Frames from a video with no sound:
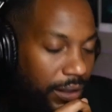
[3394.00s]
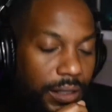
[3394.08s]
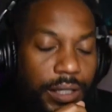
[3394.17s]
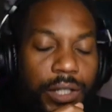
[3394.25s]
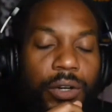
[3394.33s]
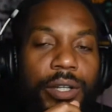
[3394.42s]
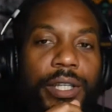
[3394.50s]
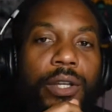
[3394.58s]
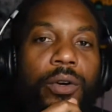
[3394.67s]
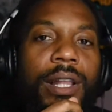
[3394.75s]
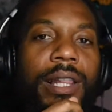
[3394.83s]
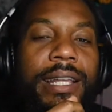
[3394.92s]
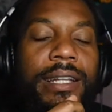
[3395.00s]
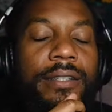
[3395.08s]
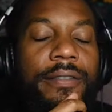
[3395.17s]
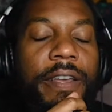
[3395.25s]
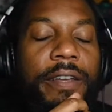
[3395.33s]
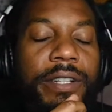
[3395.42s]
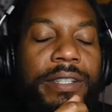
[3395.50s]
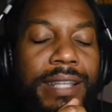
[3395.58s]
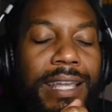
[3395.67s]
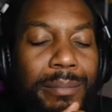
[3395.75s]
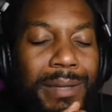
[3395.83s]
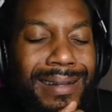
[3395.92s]
You know a lady's favorite
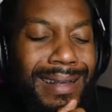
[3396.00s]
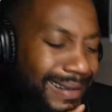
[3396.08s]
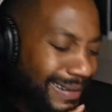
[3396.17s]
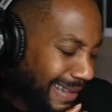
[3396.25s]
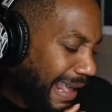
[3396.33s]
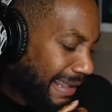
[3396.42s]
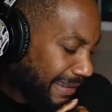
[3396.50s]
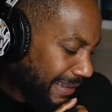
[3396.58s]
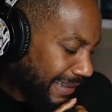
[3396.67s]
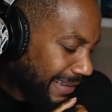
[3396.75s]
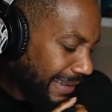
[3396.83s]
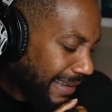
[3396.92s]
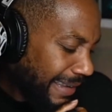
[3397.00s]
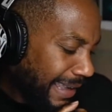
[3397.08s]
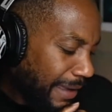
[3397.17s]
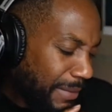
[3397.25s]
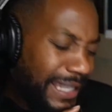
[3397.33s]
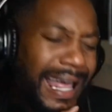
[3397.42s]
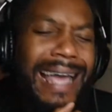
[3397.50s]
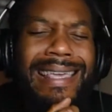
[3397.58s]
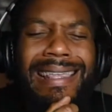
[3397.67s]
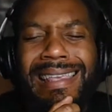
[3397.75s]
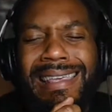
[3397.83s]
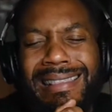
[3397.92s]
statement? I mean, I could
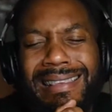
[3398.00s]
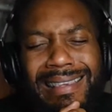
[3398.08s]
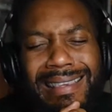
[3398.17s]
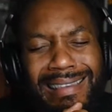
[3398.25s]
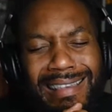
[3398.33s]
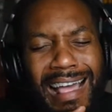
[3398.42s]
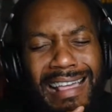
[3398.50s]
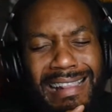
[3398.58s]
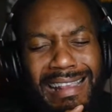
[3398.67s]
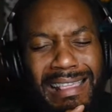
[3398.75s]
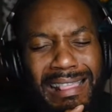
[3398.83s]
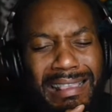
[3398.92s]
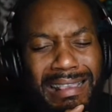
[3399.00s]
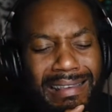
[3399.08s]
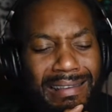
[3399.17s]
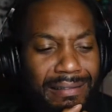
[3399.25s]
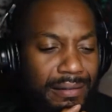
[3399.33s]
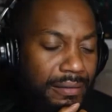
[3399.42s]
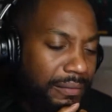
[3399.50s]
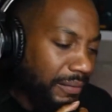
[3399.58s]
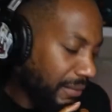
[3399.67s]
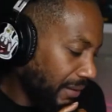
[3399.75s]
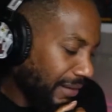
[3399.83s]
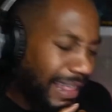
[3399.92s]
eat. I could eat.
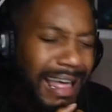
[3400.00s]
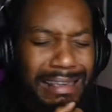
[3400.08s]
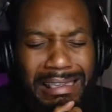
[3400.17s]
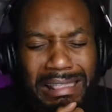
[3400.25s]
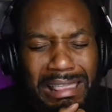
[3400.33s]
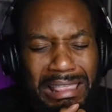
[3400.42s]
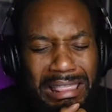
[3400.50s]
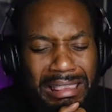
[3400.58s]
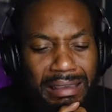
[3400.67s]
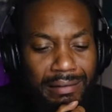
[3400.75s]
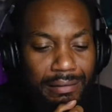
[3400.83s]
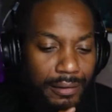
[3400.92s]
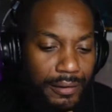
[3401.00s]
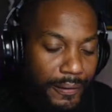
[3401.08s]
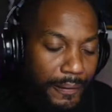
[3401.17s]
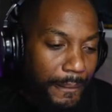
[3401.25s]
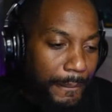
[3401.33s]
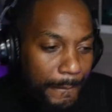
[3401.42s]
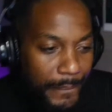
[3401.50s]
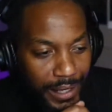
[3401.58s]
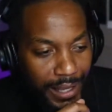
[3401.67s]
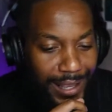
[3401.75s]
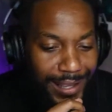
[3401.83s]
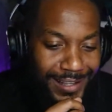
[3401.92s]
I could eat.
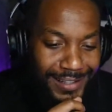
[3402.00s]
Hey!